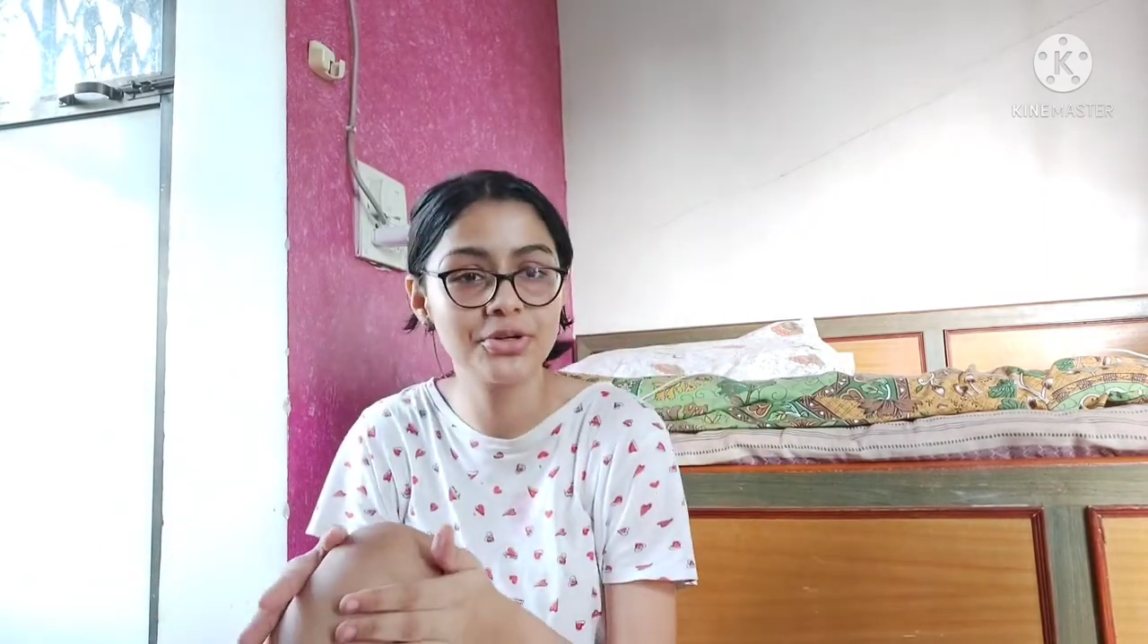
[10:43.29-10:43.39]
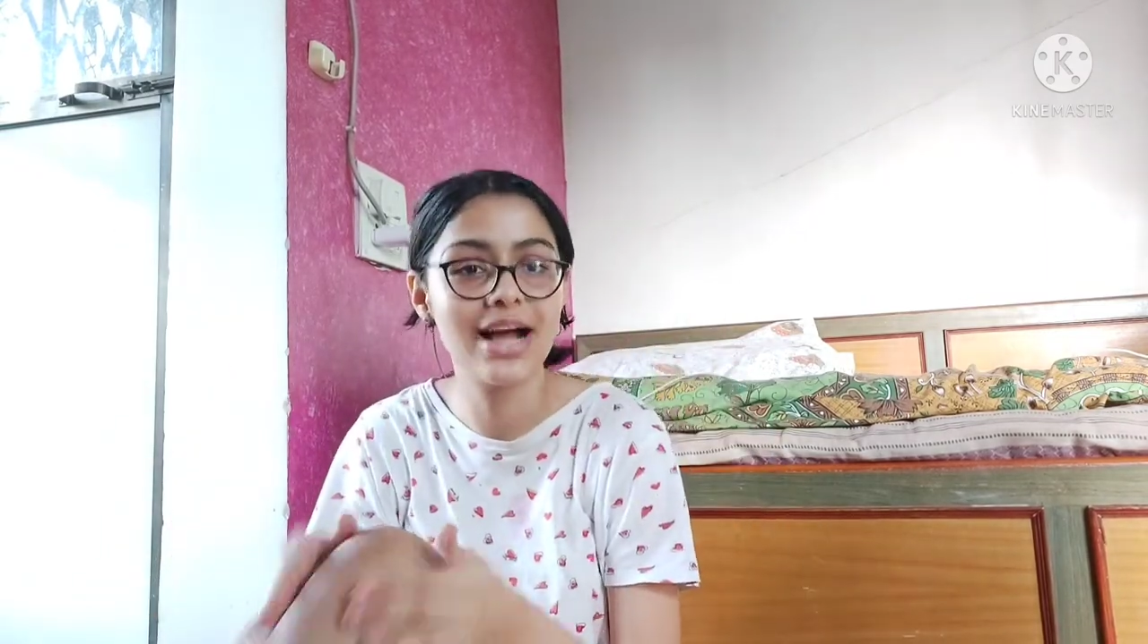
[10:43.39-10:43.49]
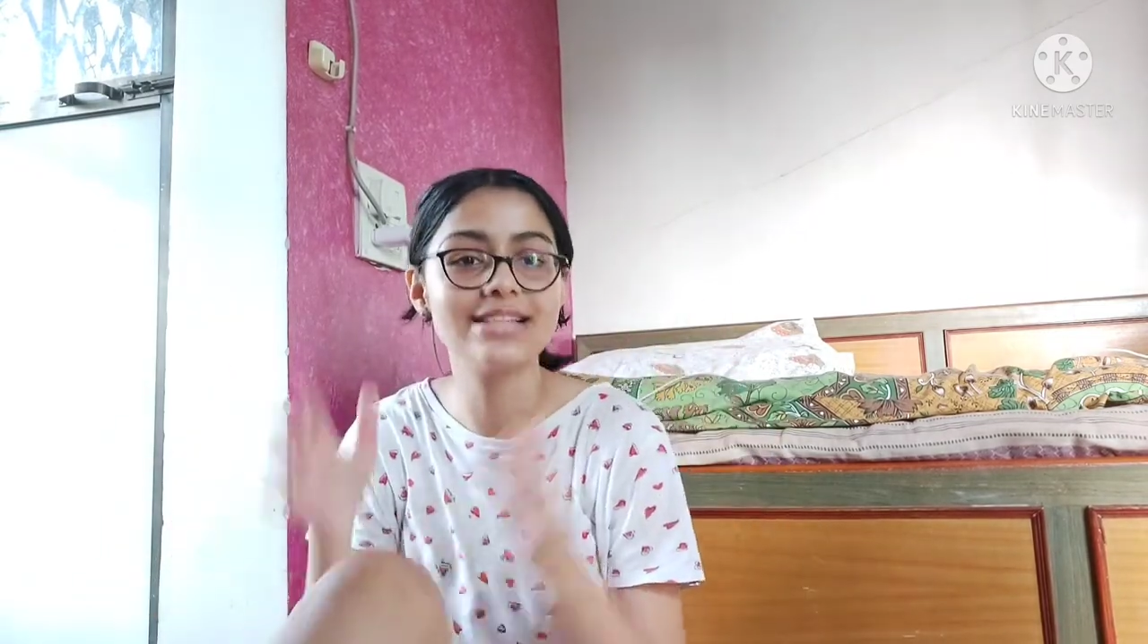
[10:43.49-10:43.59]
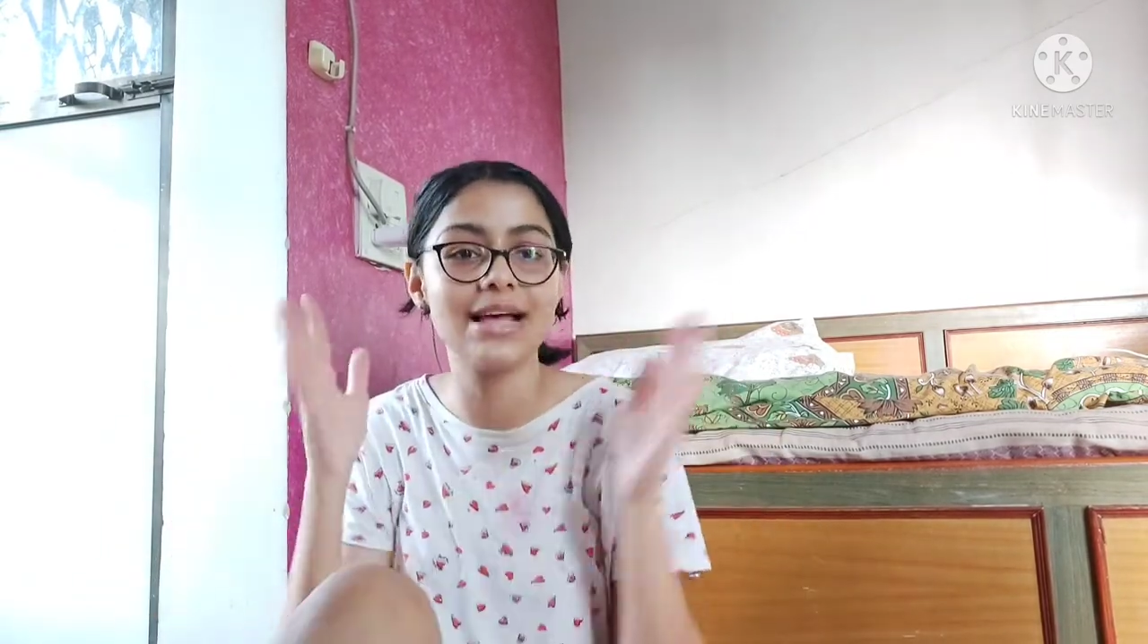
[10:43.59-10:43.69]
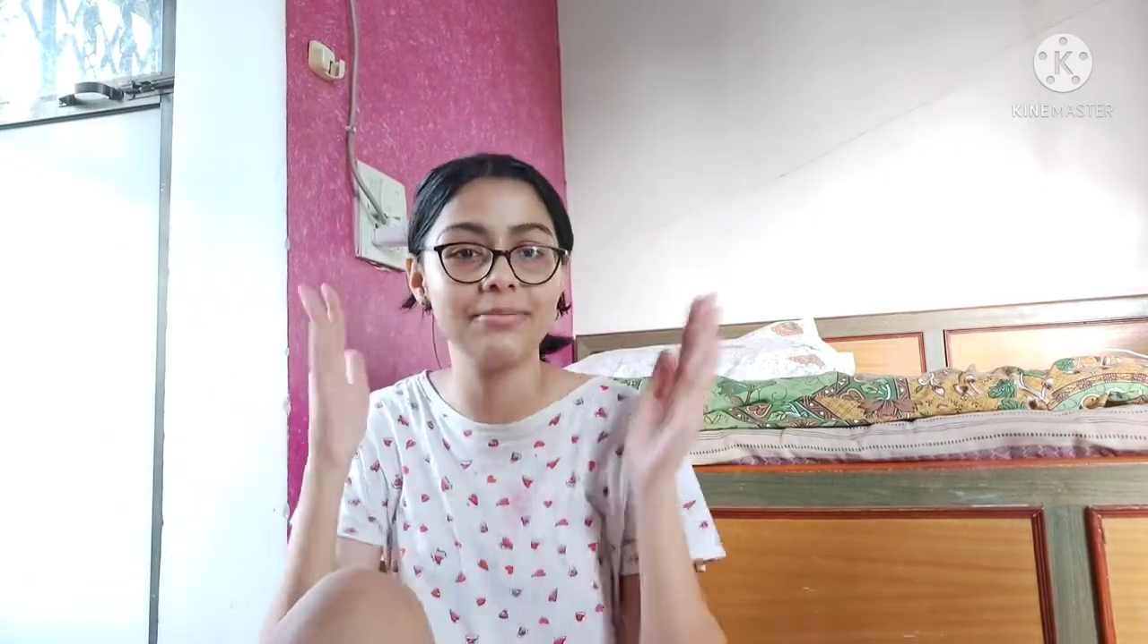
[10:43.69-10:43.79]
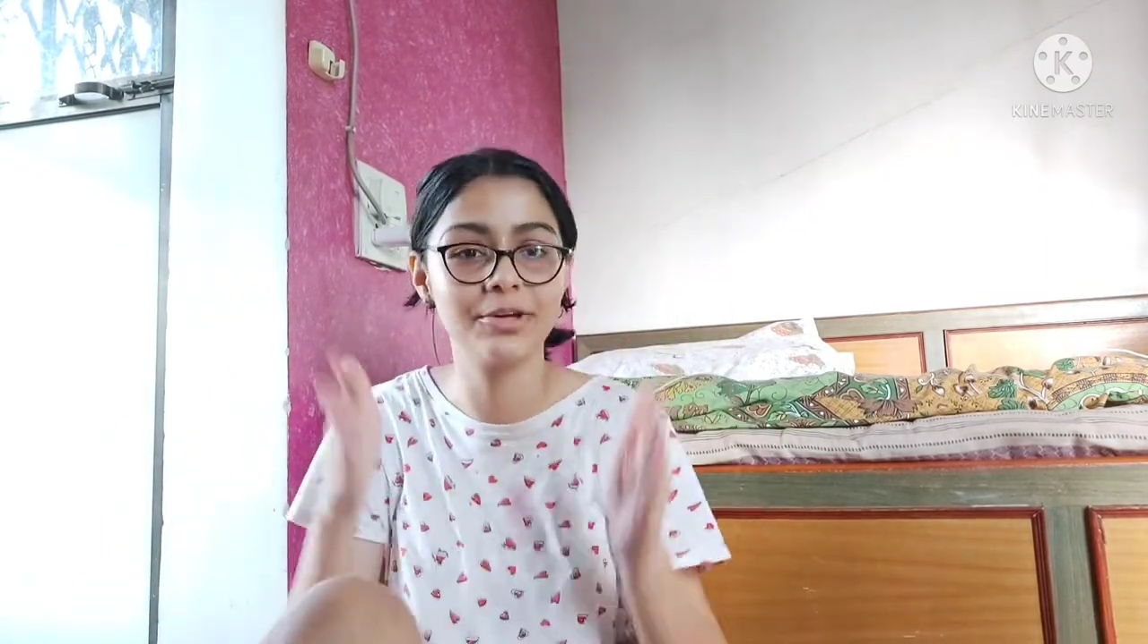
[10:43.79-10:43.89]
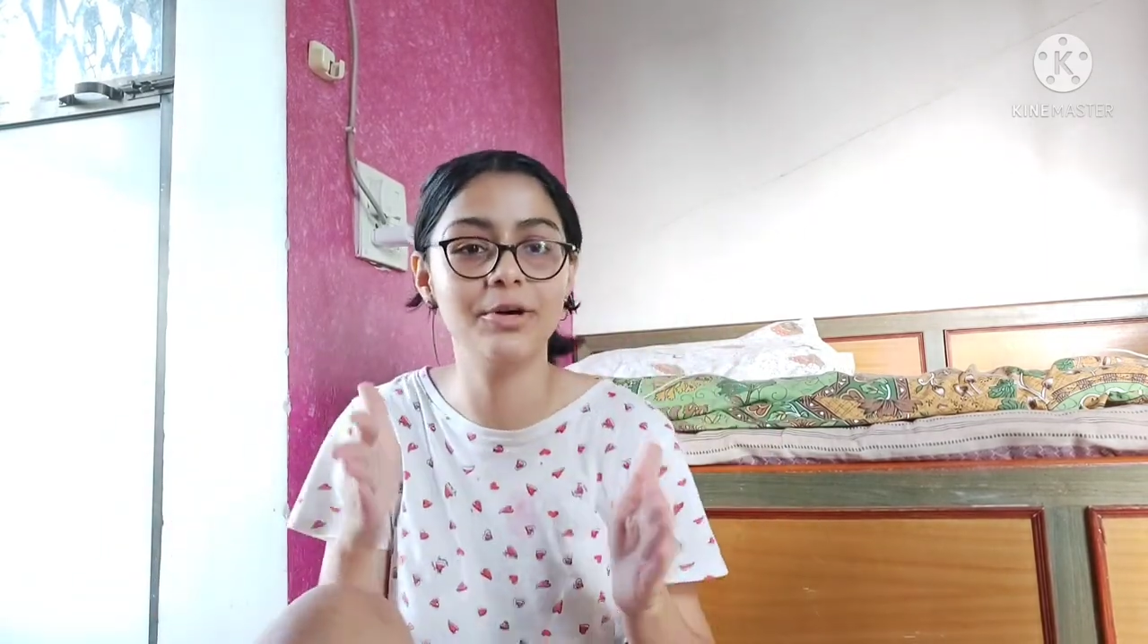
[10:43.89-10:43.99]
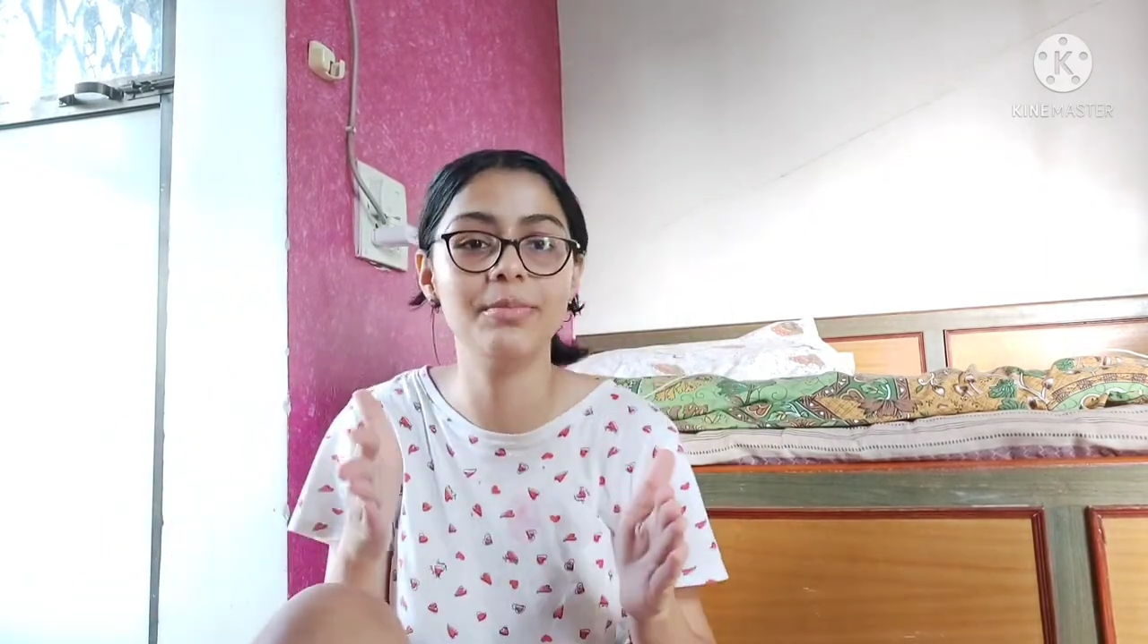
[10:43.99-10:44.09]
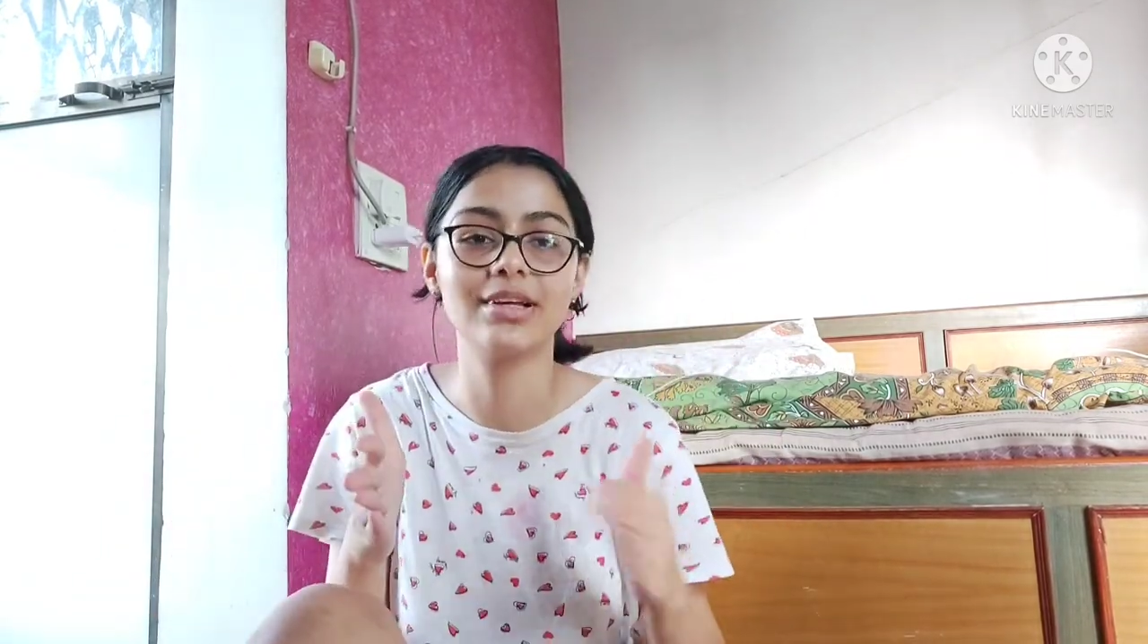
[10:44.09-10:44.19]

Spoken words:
you guys I'm here,